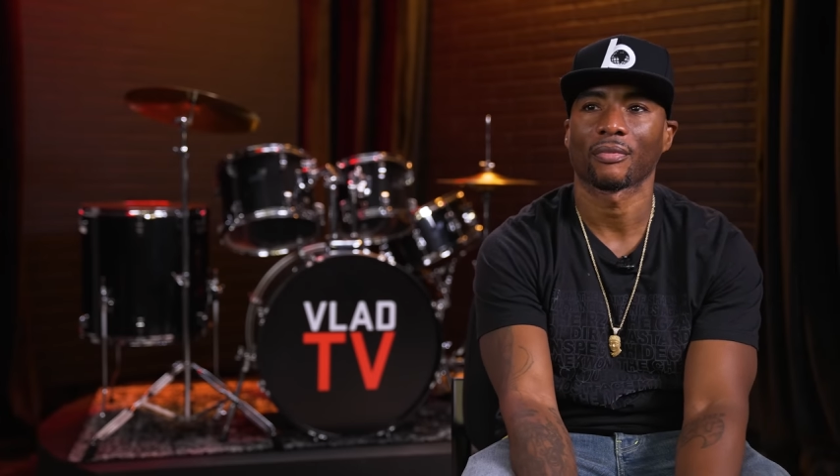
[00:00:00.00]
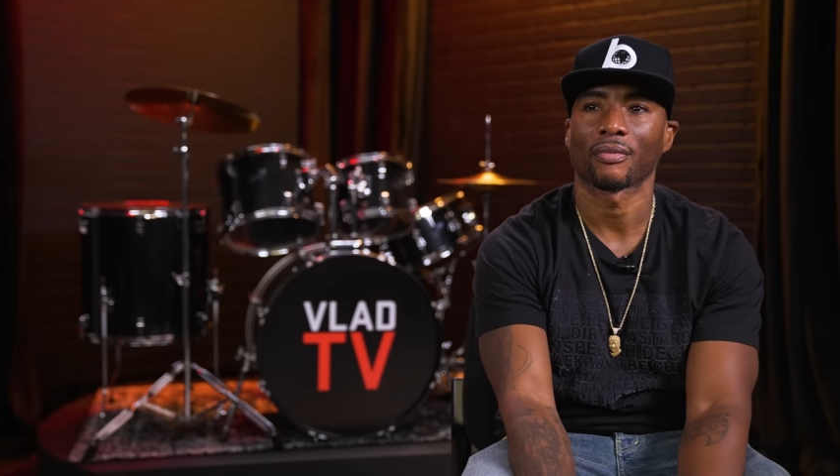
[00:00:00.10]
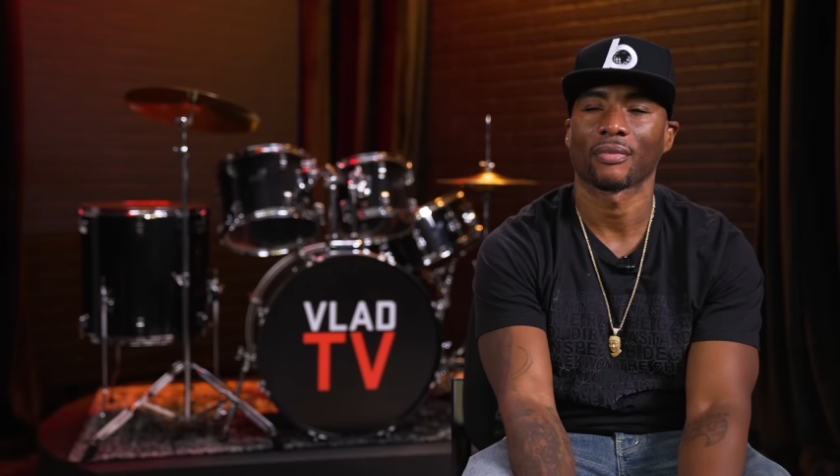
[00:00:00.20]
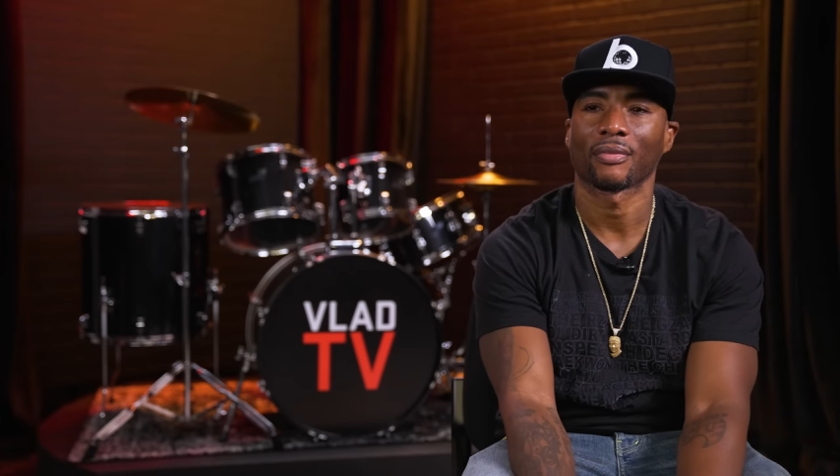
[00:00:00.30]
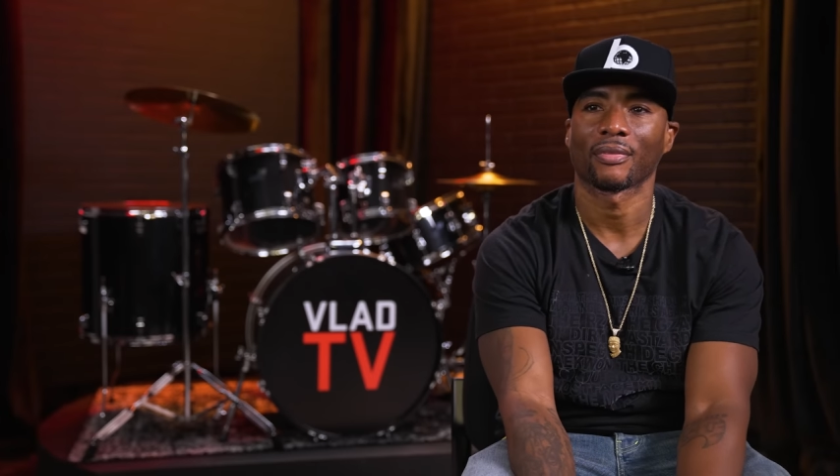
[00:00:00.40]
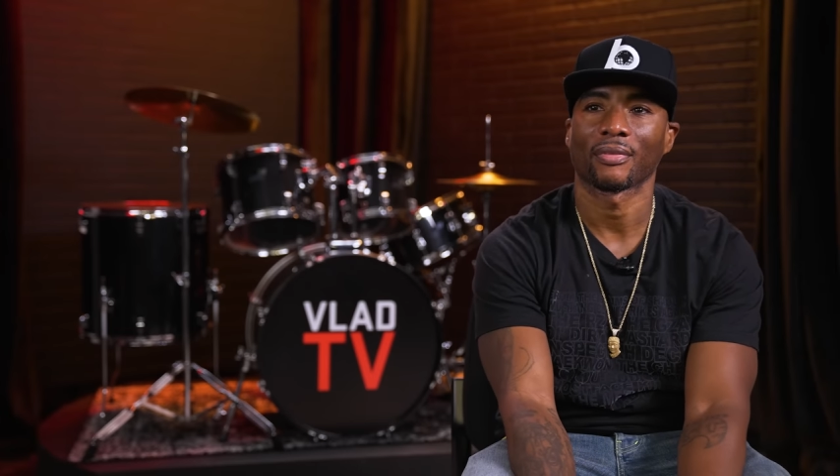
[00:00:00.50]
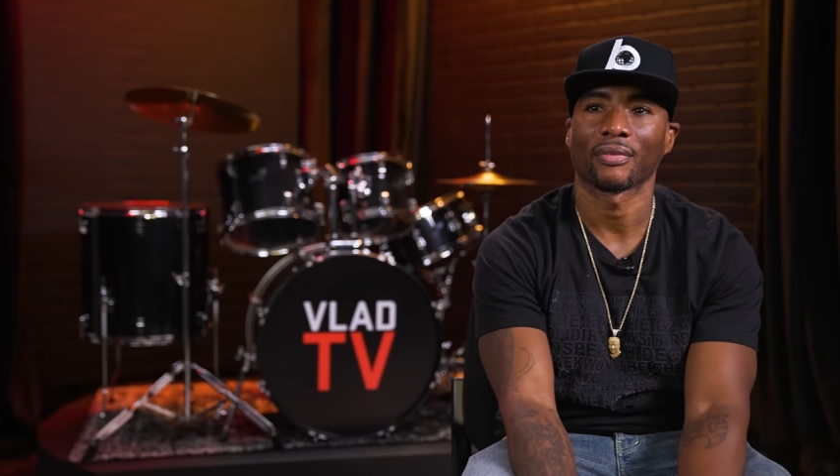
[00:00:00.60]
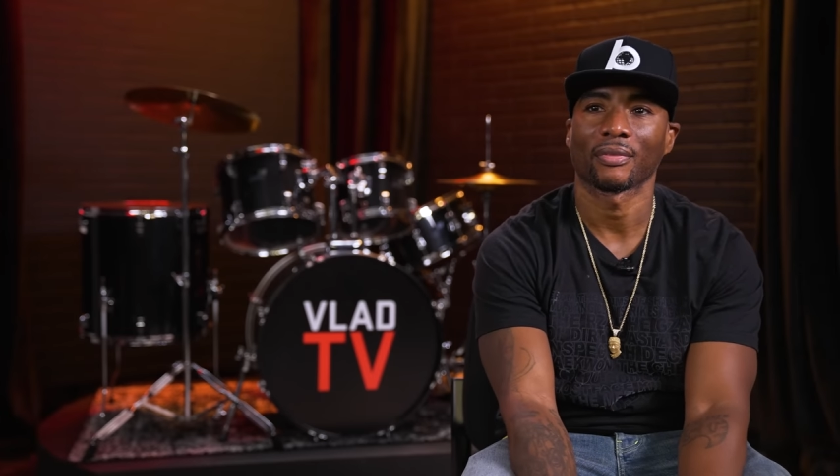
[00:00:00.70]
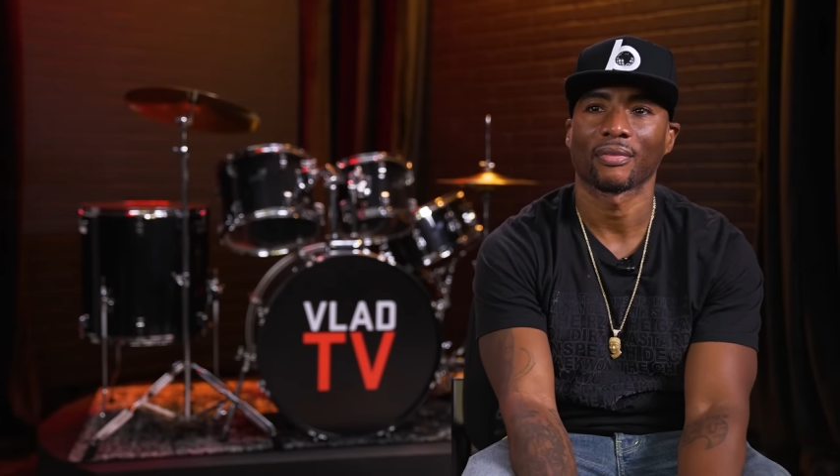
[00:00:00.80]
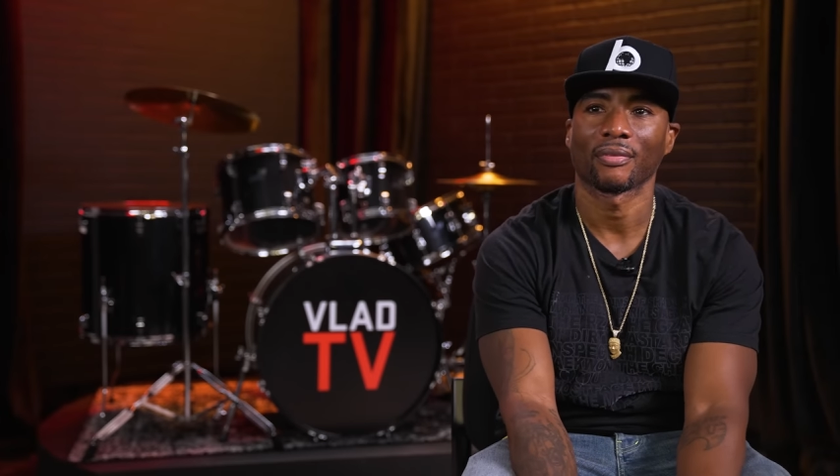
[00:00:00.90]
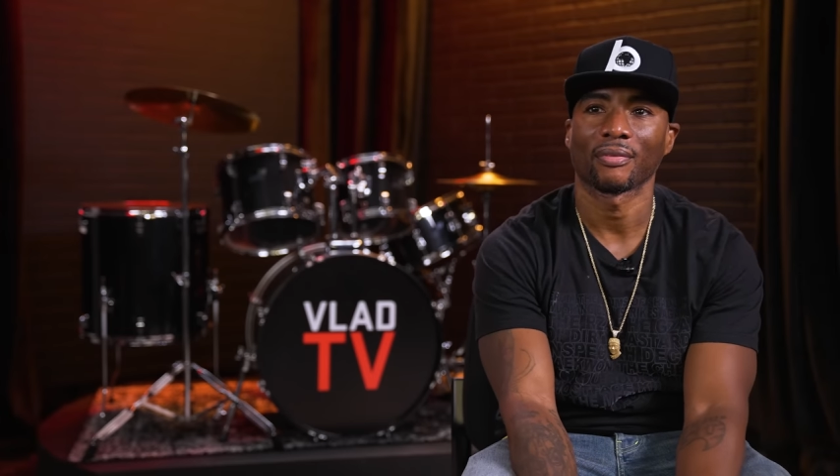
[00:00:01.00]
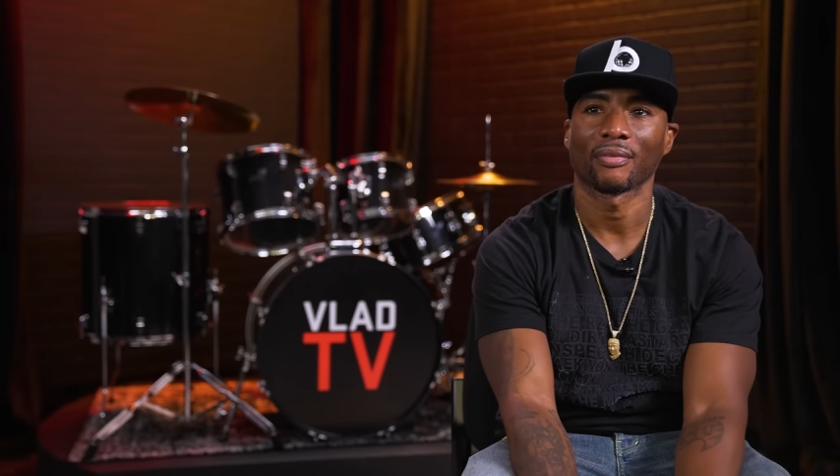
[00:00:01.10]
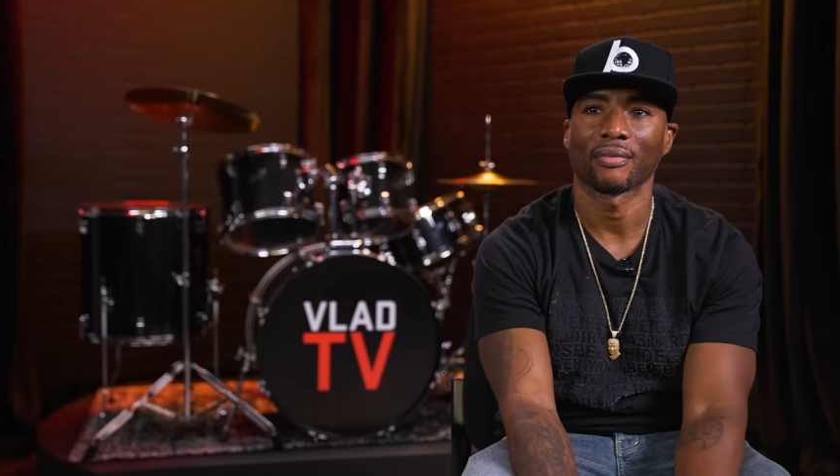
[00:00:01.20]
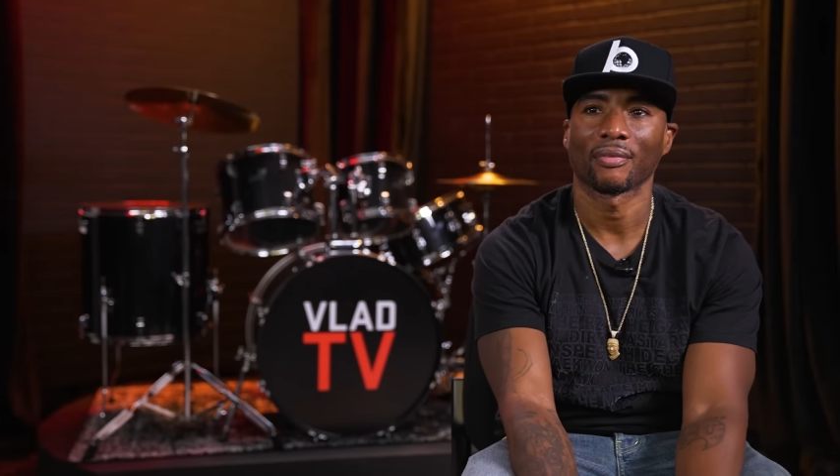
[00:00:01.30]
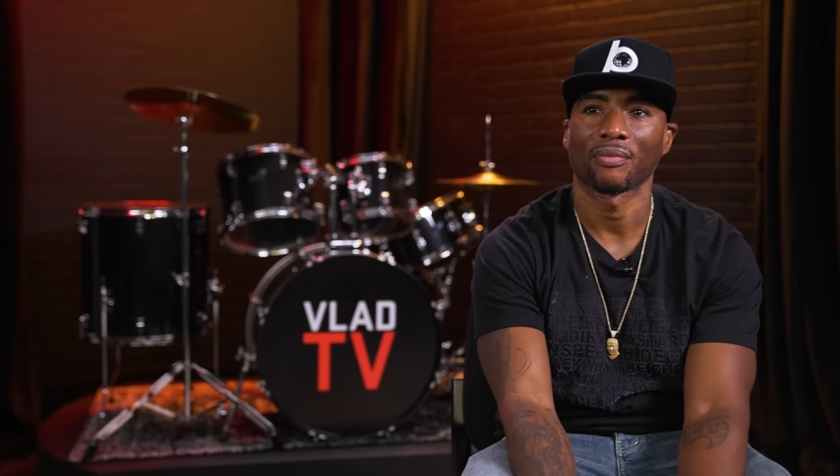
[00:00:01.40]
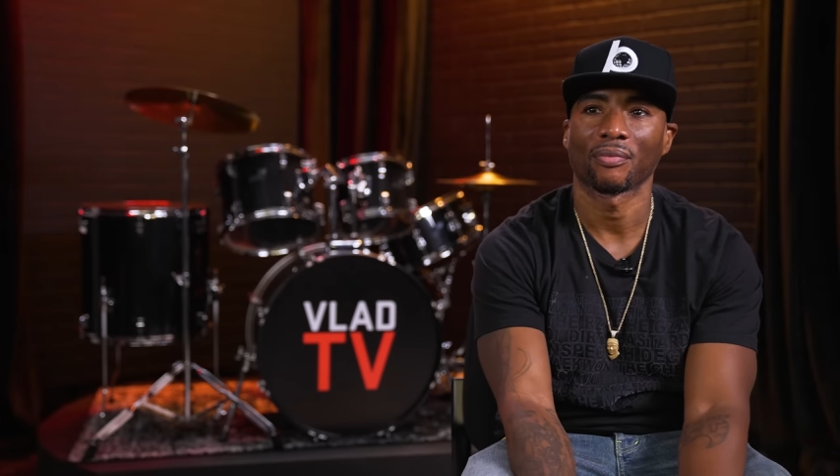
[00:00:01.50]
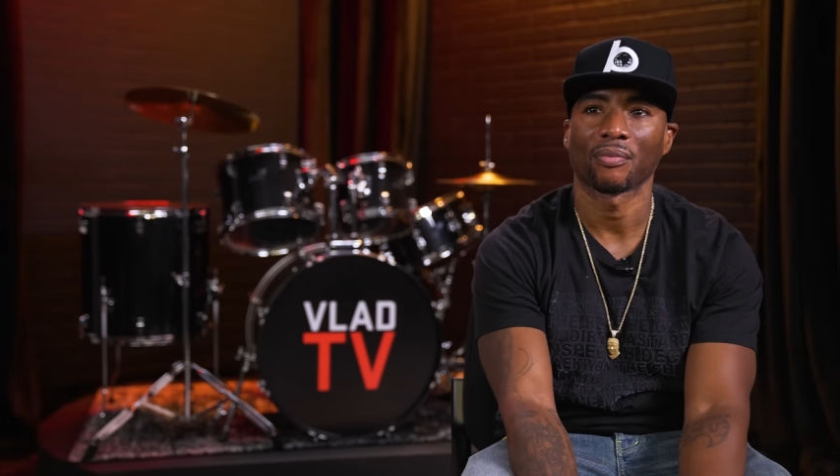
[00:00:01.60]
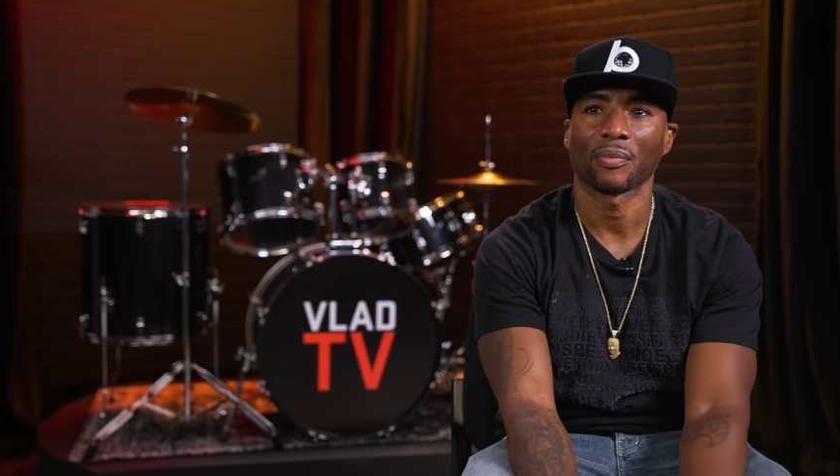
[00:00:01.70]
and vice versa. I was rocking with